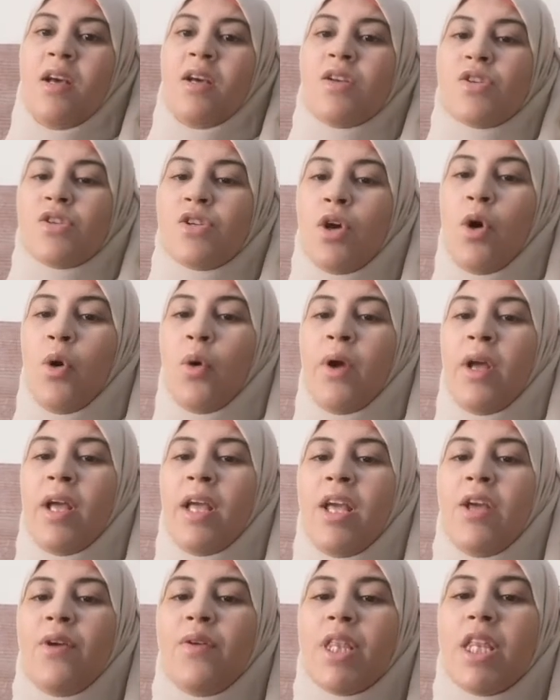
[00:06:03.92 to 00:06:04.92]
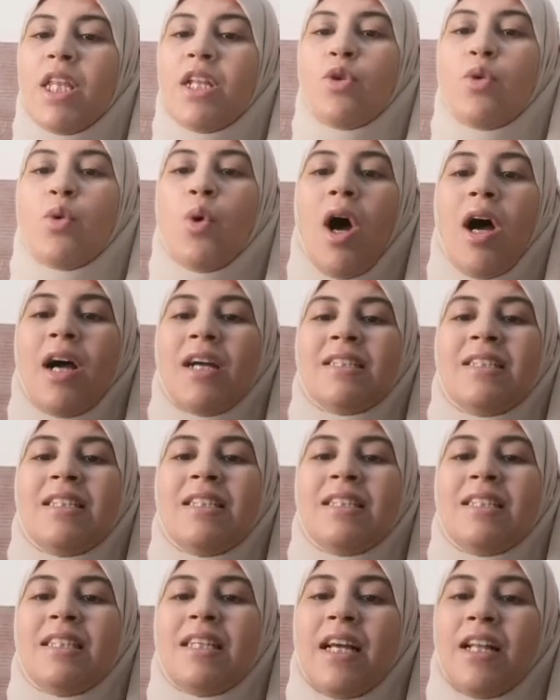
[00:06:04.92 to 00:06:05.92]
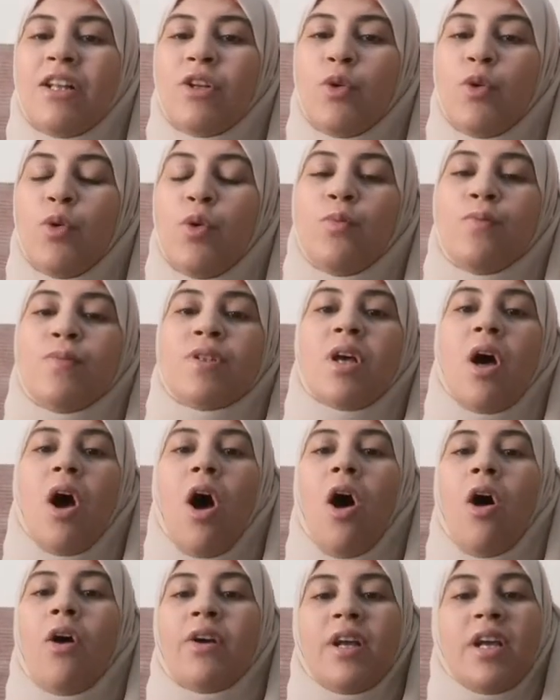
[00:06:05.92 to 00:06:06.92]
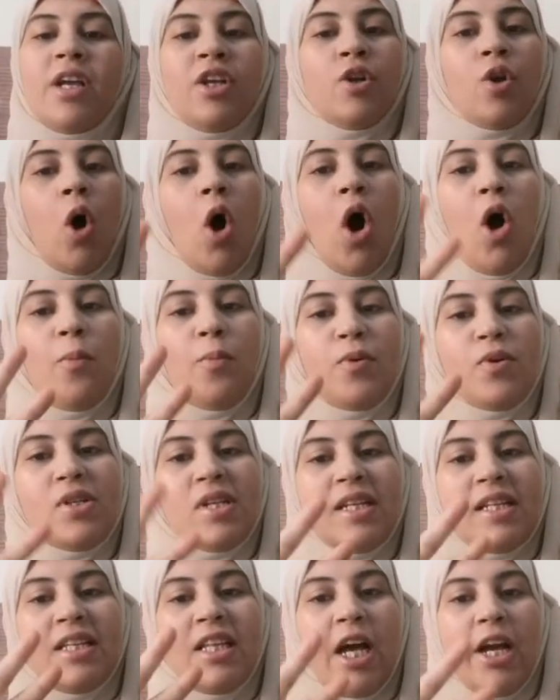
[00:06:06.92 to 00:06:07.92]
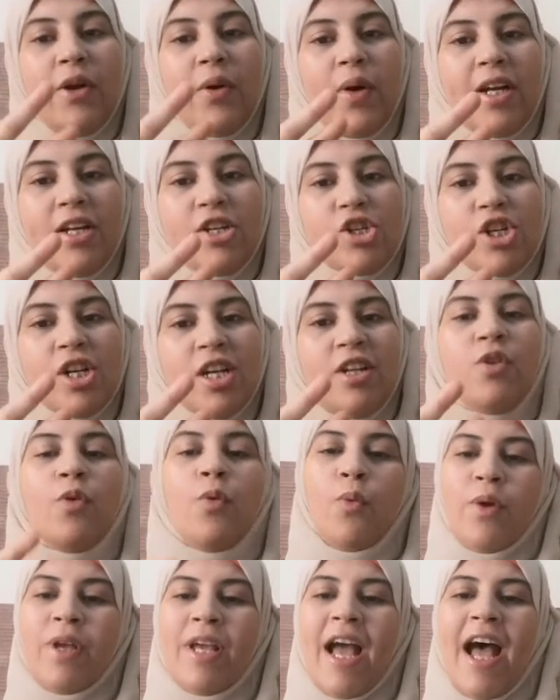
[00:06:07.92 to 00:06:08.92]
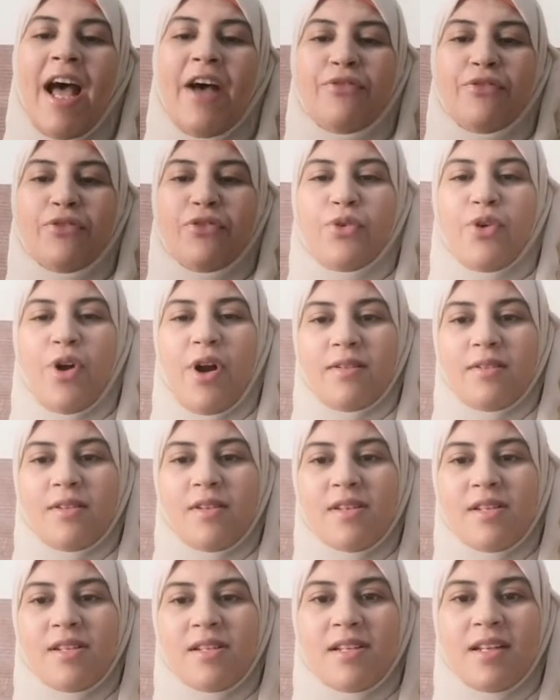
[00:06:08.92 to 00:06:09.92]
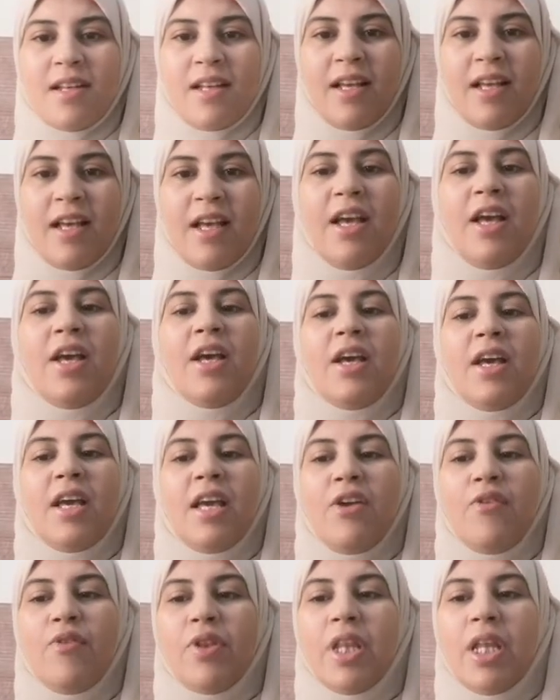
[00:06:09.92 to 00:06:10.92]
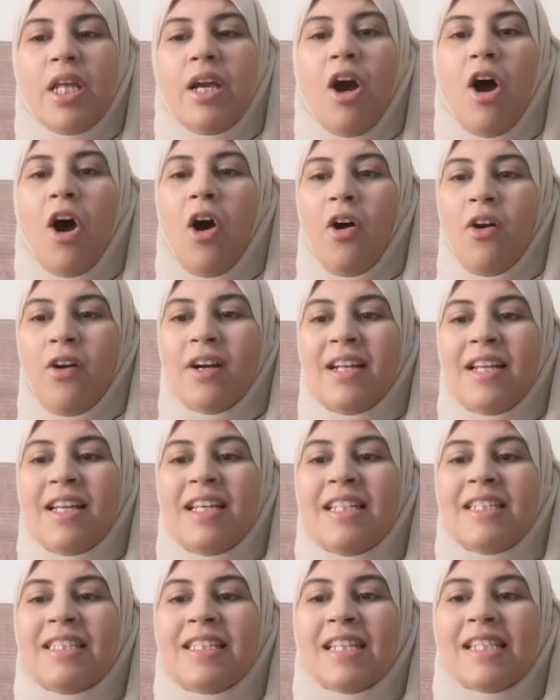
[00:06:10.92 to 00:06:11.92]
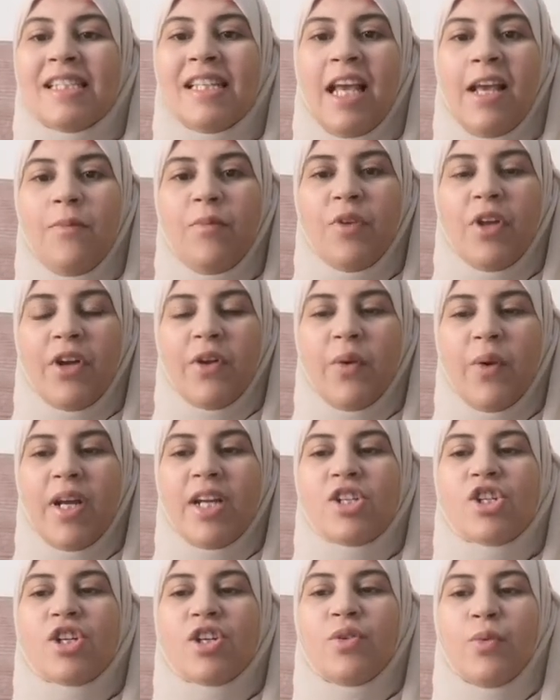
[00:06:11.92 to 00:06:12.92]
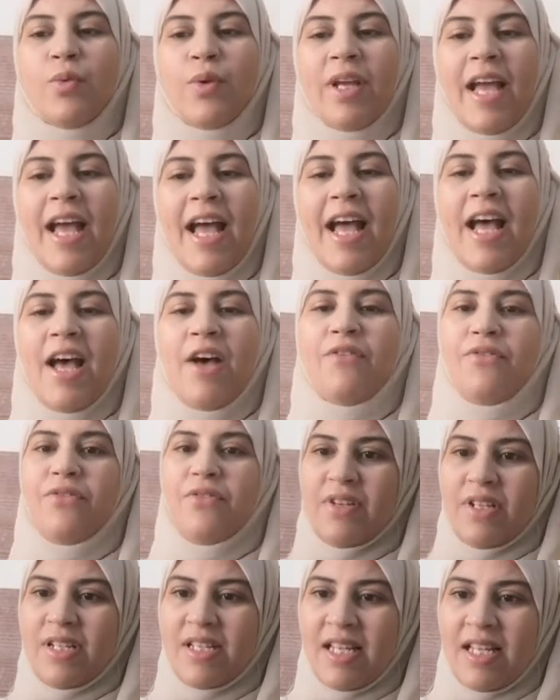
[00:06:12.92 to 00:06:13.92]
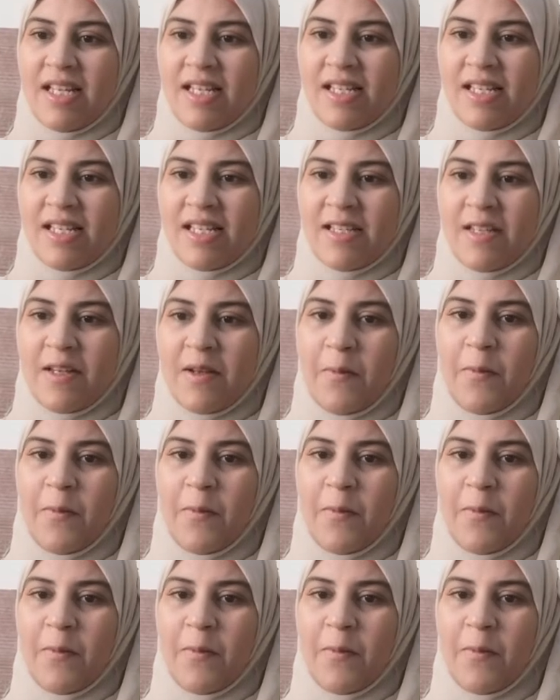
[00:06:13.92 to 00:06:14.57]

So, if the two identical groups are in opposite direction, we have trans. If they are in the same direction, we have cis.